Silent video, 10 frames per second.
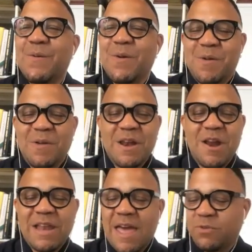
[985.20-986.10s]
Well, in
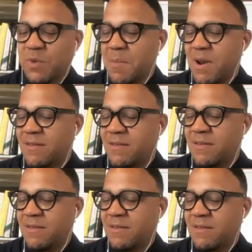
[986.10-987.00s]
our last one, I'm going to
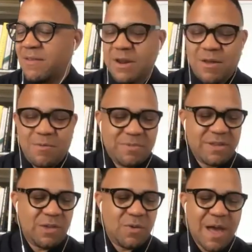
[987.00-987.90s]
take you out on a, I'm um, going
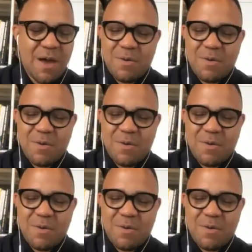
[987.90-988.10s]
to take you